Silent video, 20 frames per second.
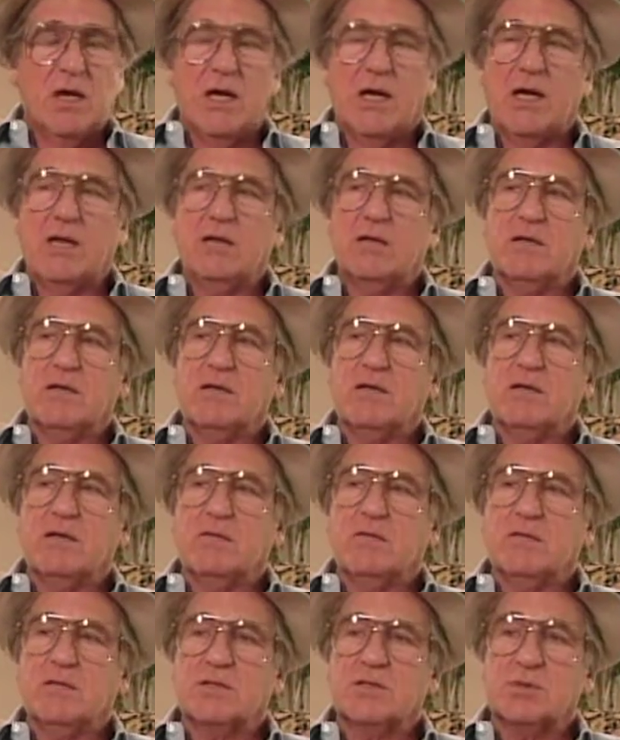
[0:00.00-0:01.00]
and
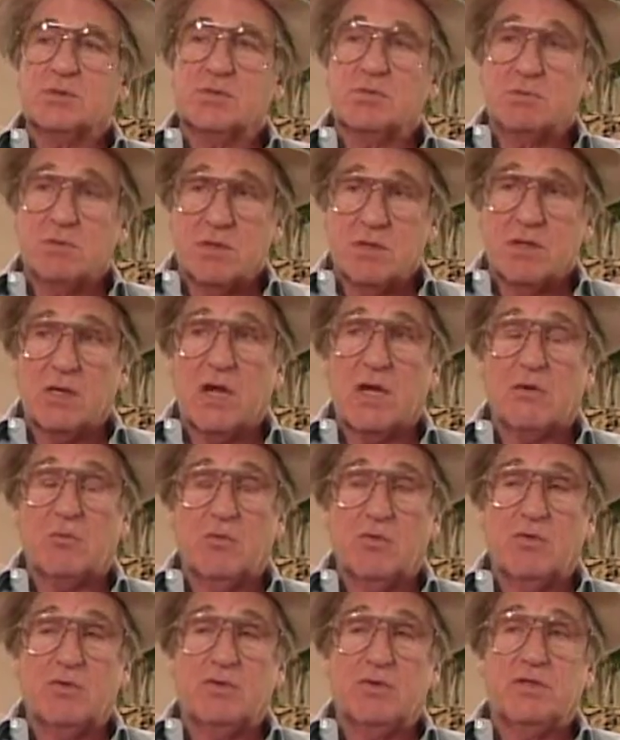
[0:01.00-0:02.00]
she did a lot of
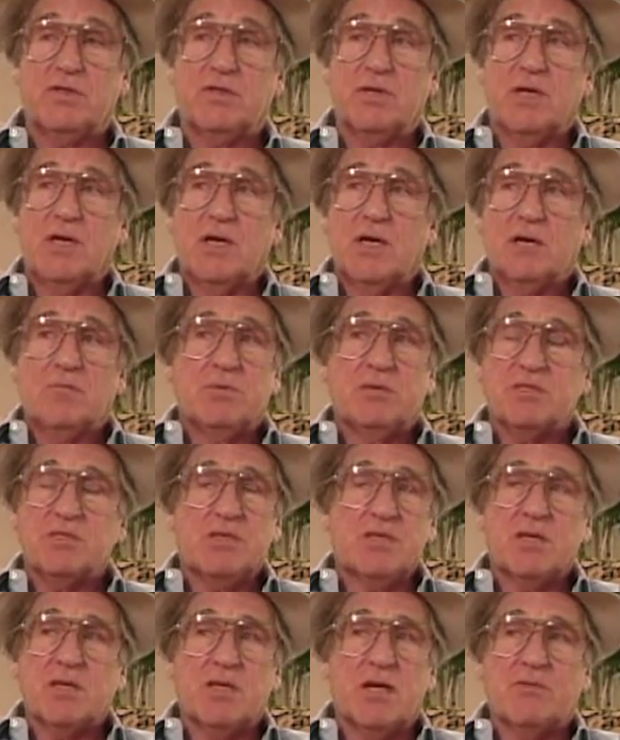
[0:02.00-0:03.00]
movies, but she
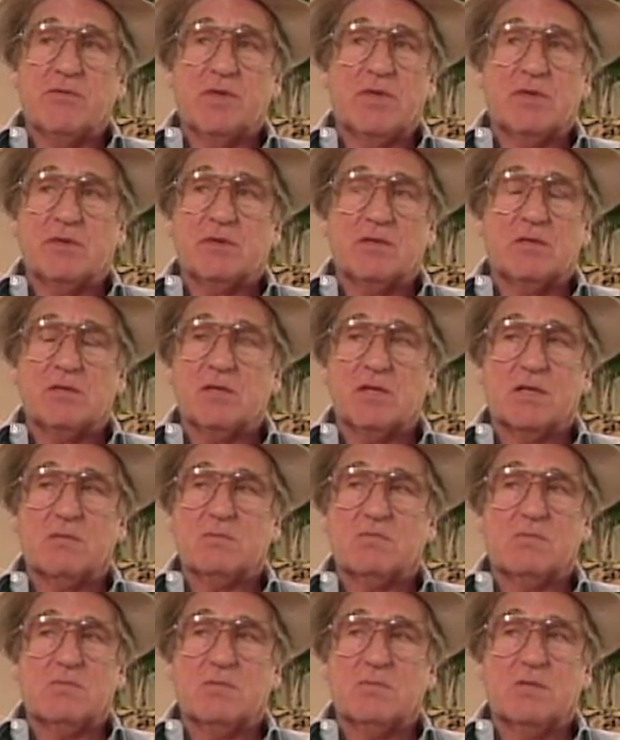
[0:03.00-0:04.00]
didn't have
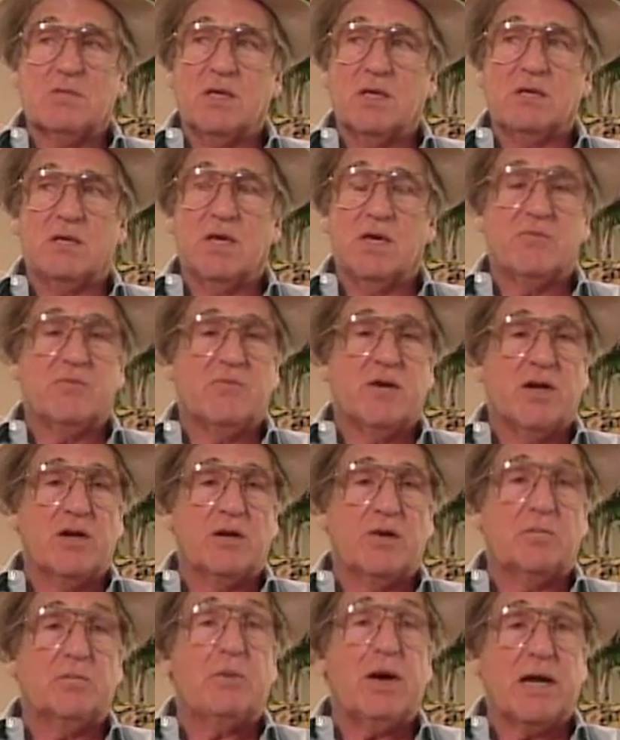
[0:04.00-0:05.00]
that name
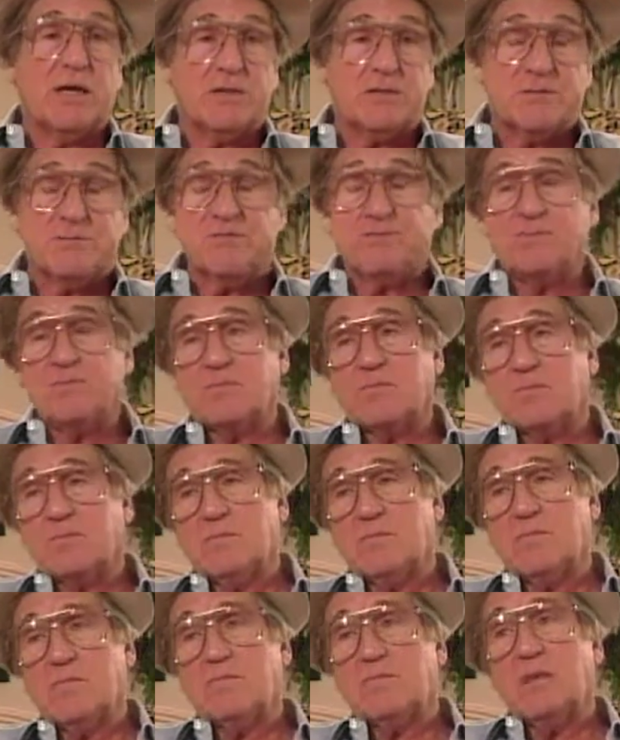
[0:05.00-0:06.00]
value. But
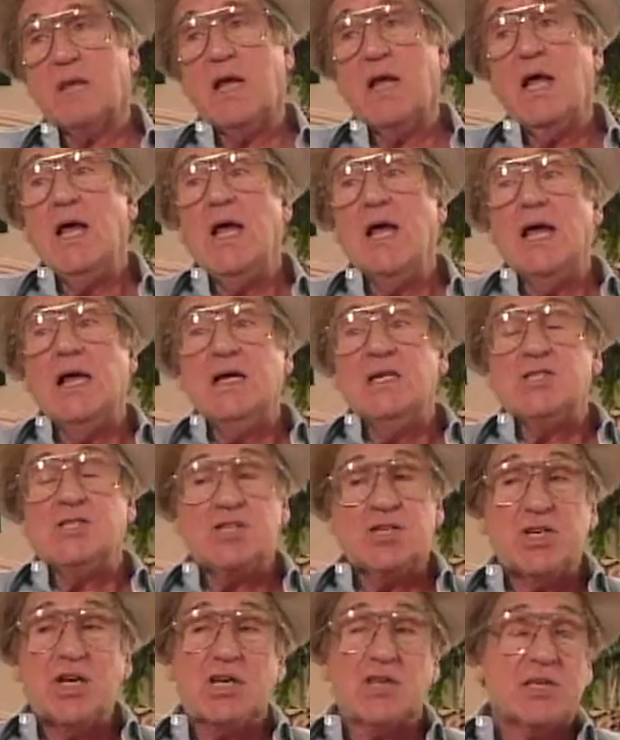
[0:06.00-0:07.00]

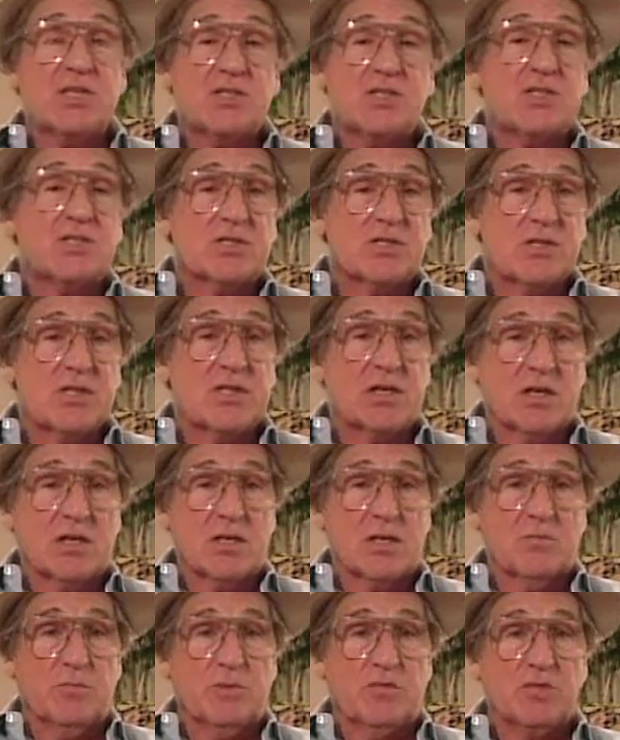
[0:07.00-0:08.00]
she at least could sing a
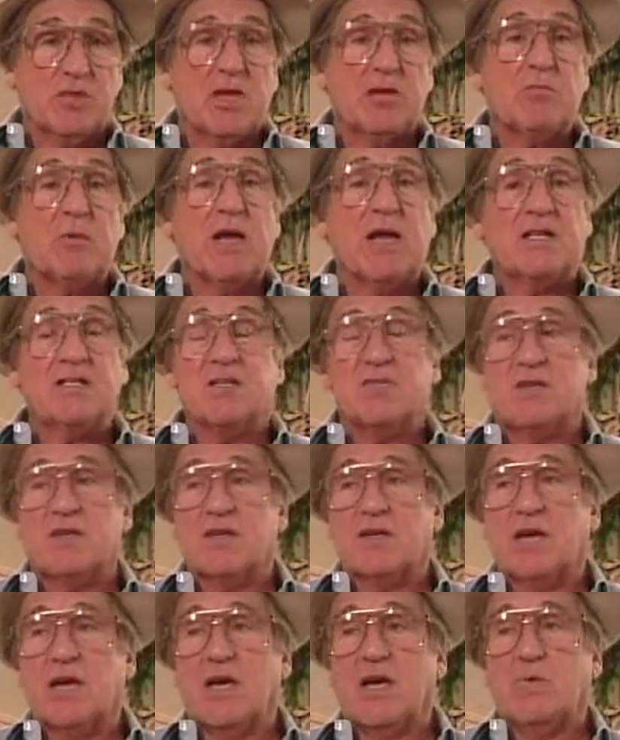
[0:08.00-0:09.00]
little bit. Jane
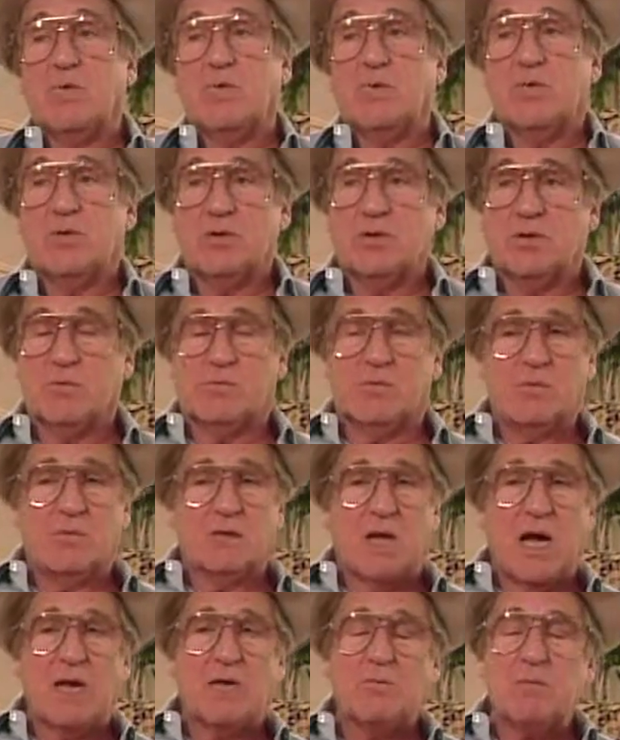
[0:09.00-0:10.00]
Mansfield came
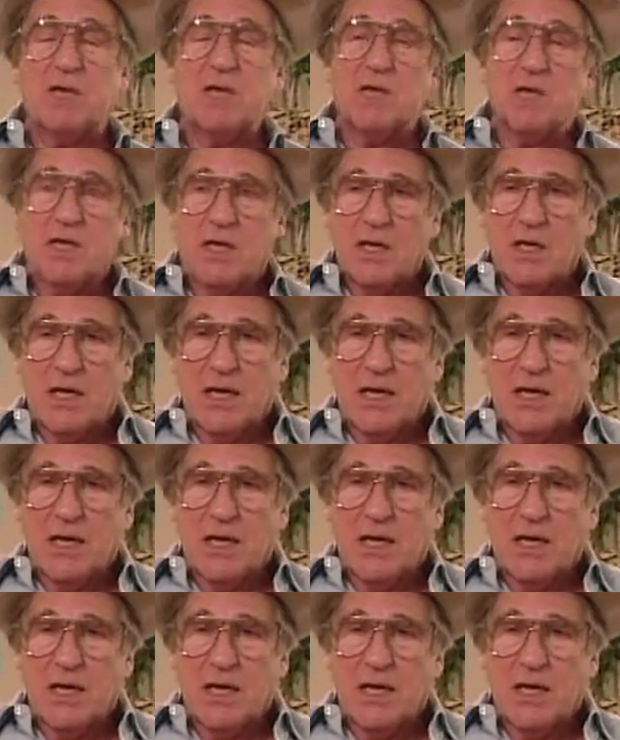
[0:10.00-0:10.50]
I mean,